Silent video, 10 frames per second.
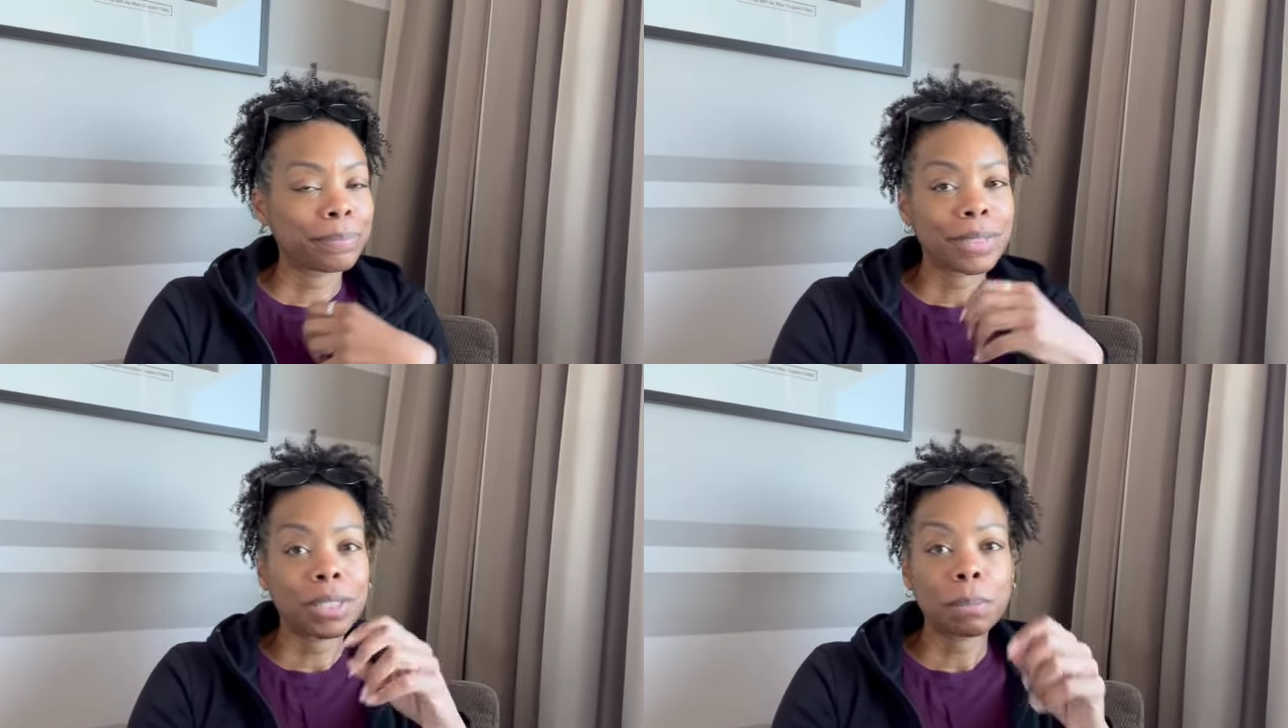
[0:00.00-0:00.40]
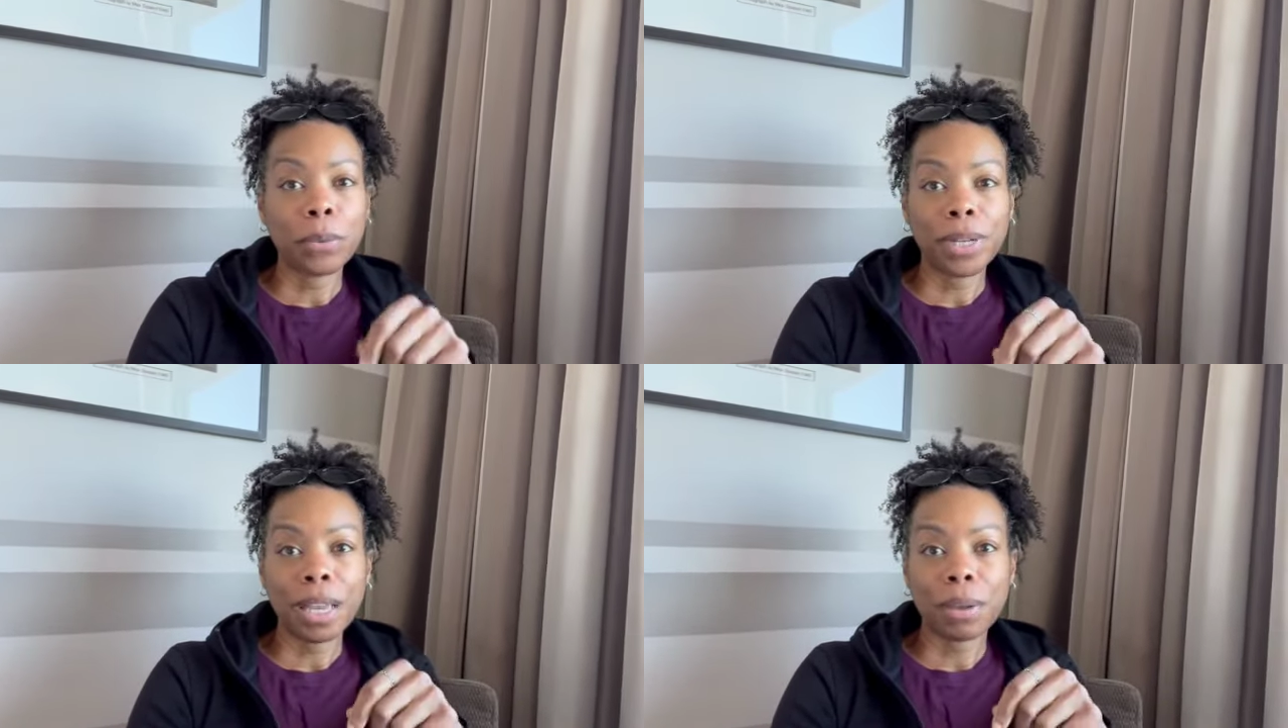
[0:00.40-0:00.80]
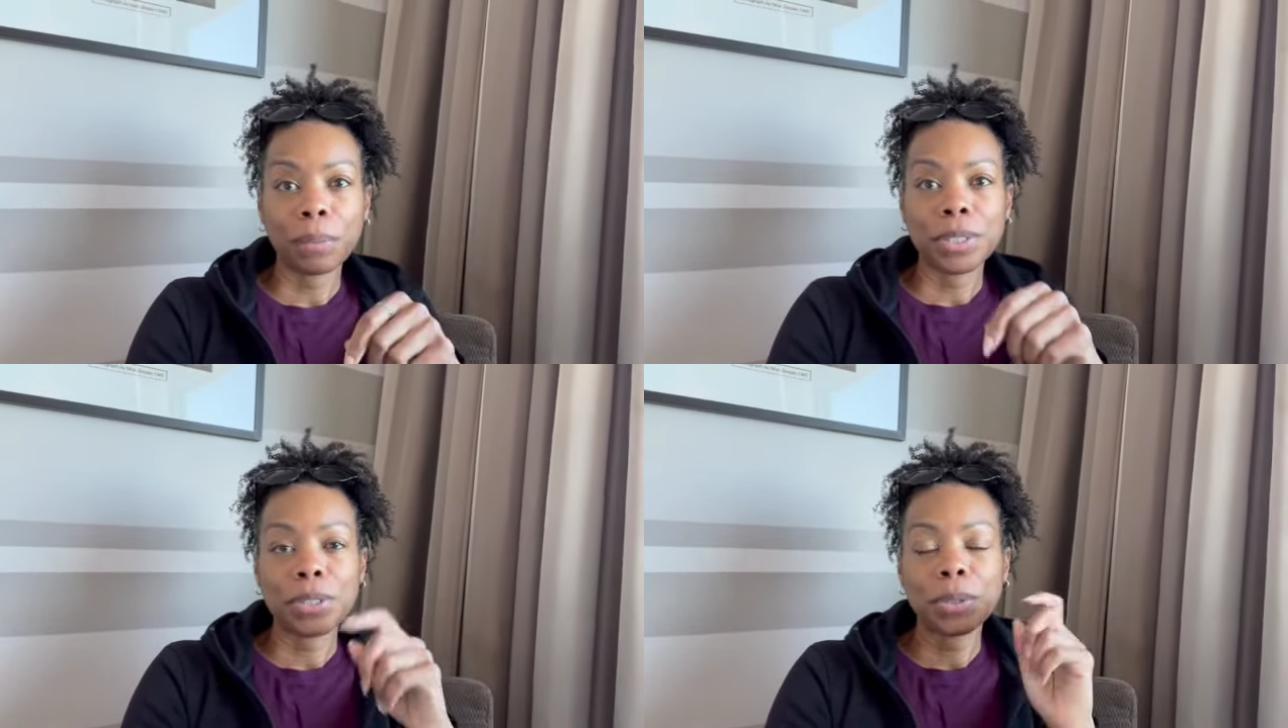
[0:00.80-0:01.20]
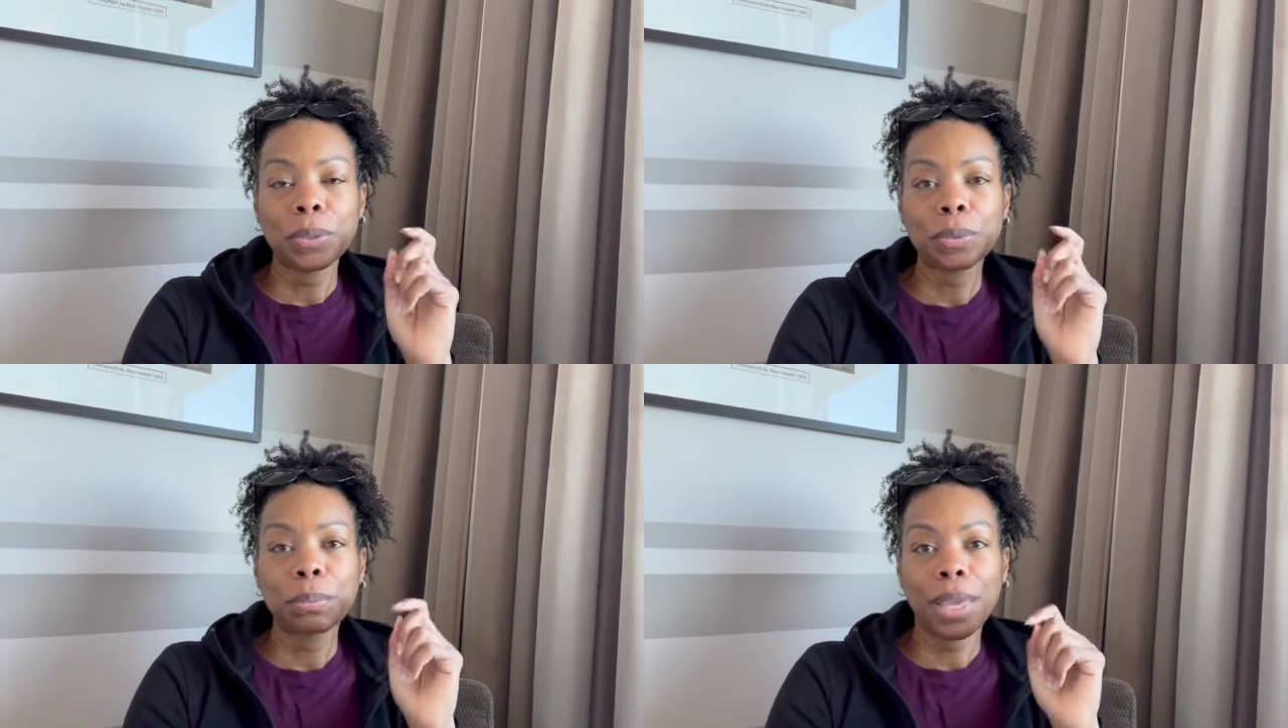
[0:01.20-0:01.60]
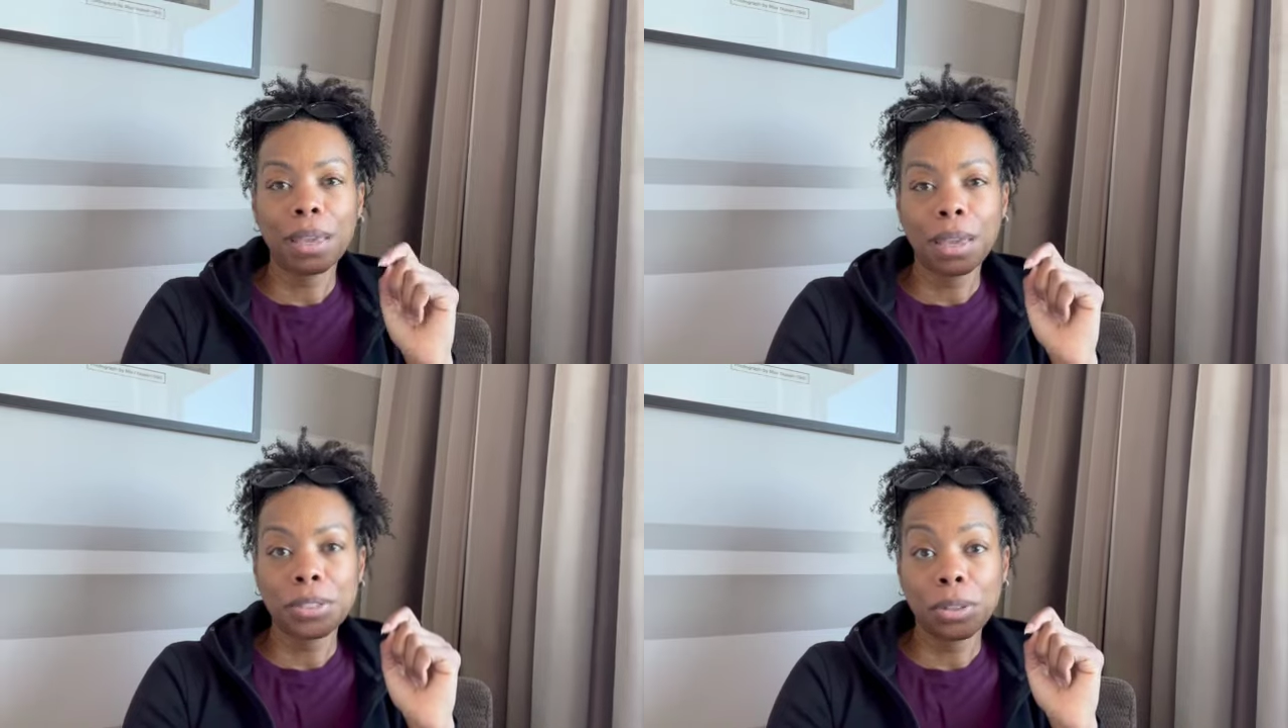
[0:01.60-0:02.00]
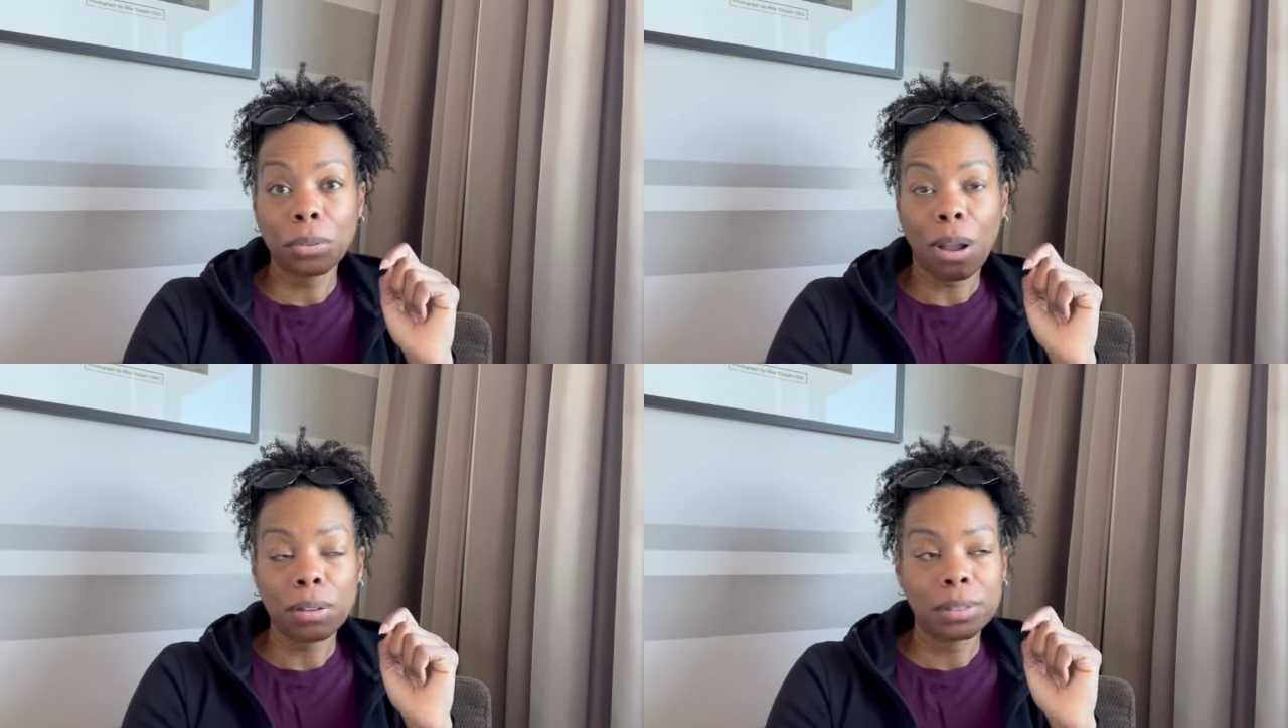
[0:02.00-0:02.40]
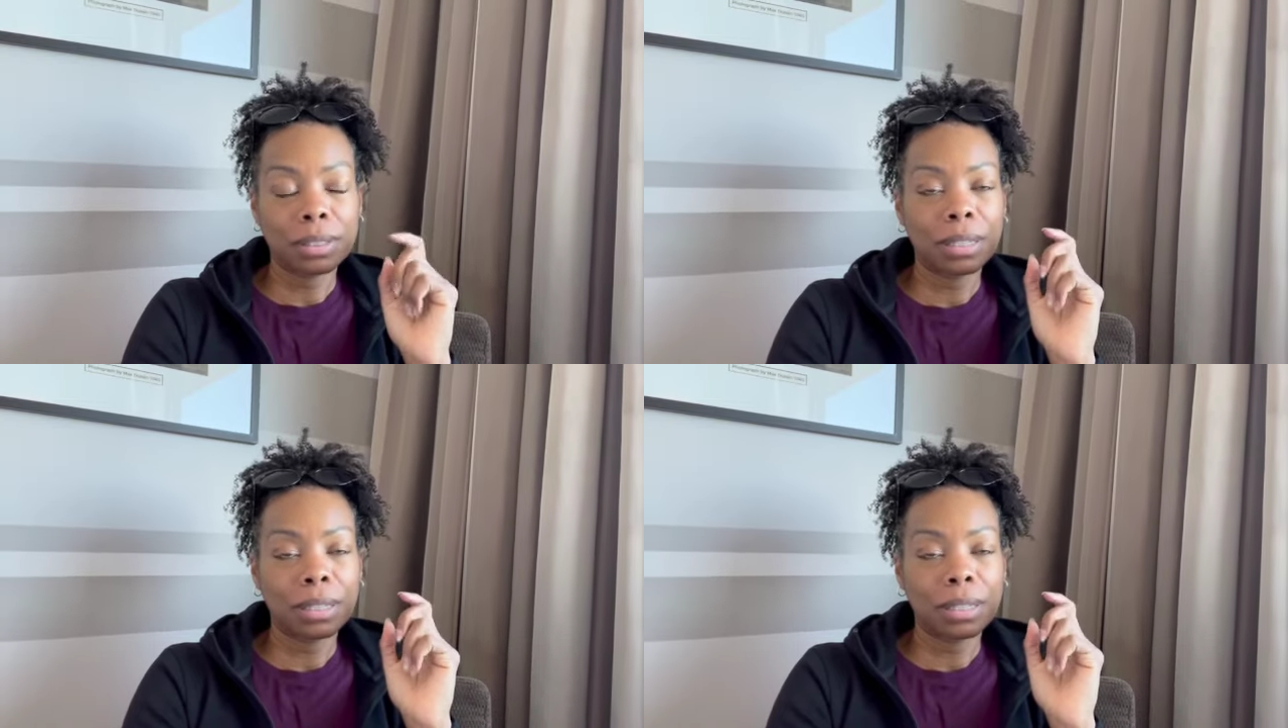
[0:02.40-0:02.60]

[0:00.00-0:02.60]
This morning I went to Pancakes on the Rocks,